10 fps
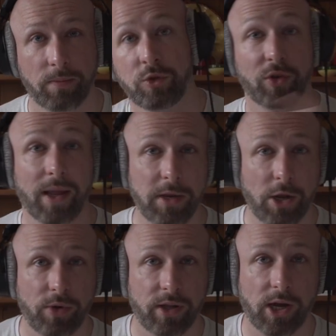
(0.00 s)
So let me
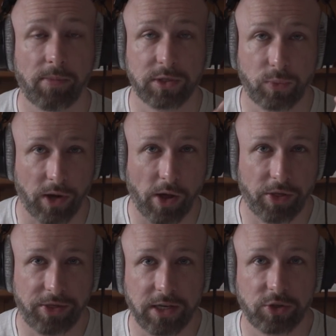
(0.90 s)
know in the comments what other
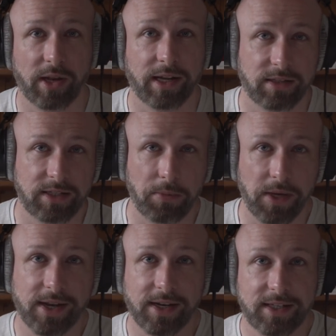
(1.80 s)
things you'd like to see me
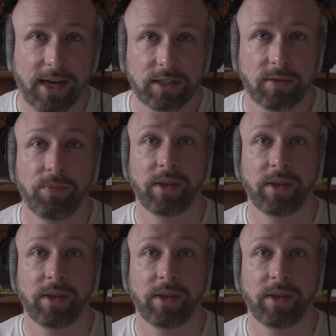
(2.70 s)
dissect.